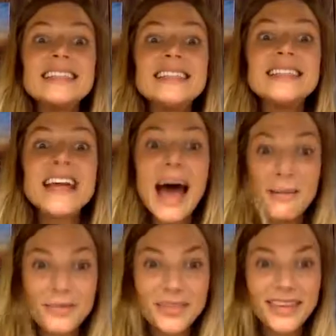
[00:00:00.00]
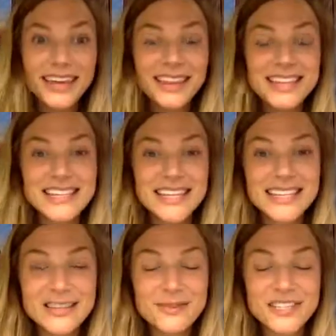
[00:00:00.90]
depth in these
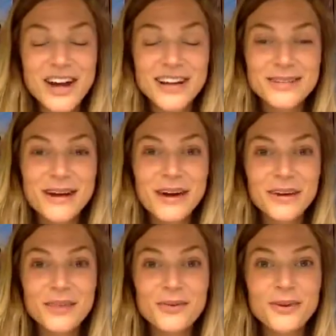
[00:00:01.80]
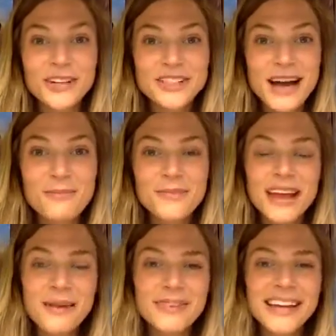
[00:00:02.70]
things that we talked about in the workshop
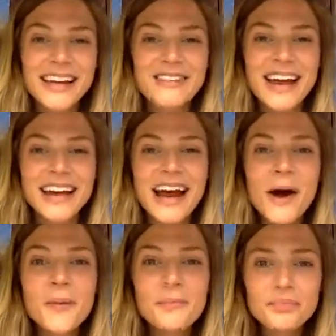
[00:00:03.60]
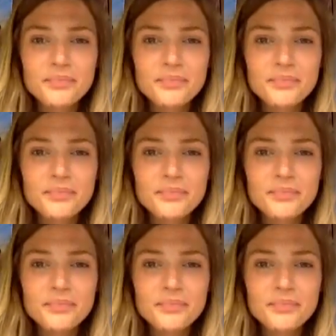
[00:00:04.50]
that I'm leading right now.